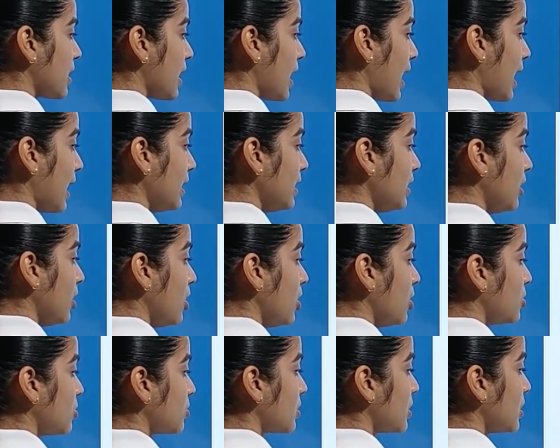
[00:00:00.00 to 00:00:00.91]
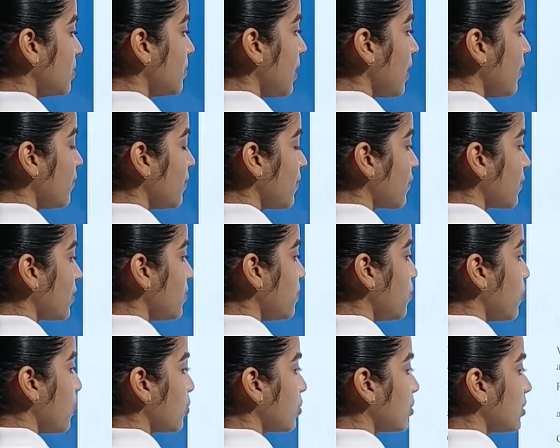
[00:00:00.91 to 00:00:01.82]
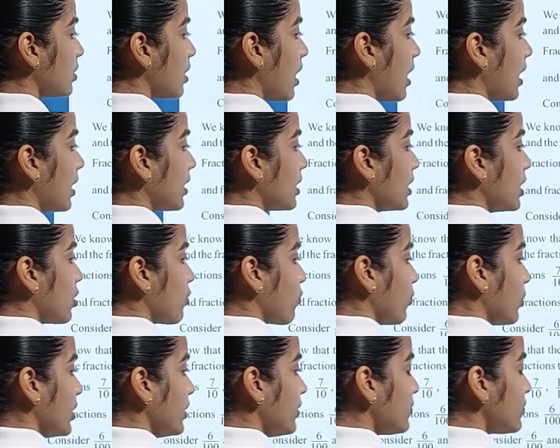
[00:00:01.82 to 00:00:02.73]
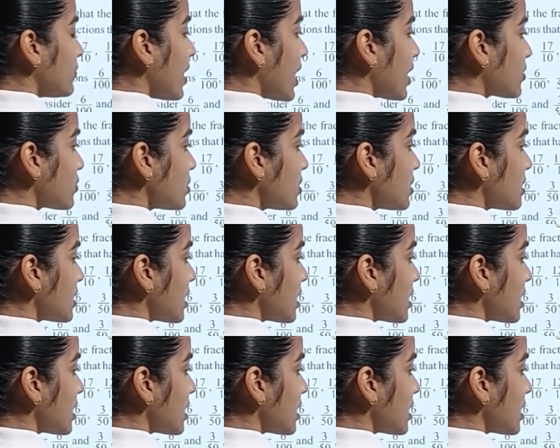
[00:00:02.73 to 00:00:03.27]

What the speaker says: and 3 by 50 both are equivalent fractions,